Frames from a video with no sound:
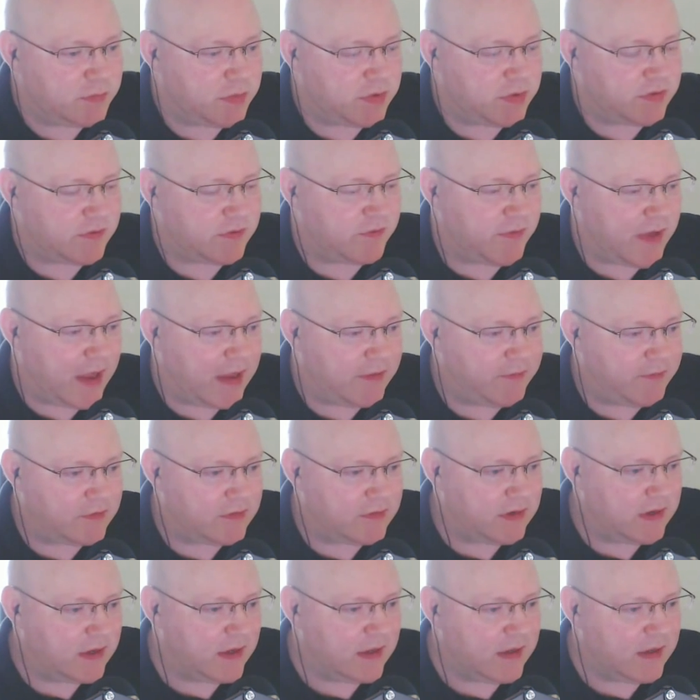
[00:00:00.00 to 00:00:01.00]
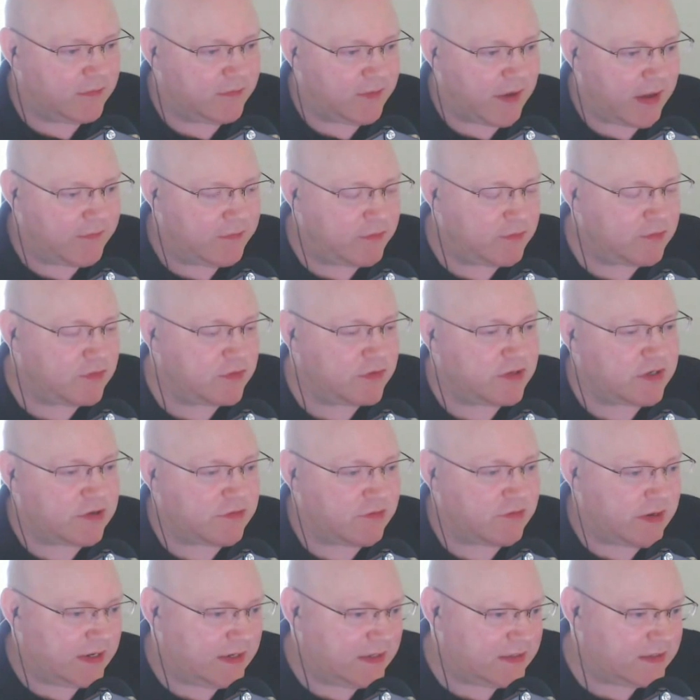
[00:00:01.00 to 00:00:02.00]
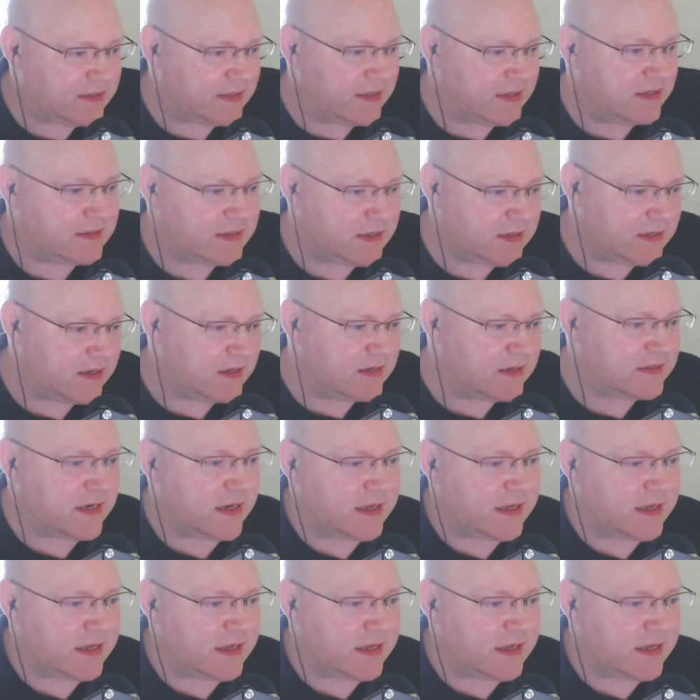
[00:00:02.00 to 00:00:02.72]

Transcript: but the 500 degrees is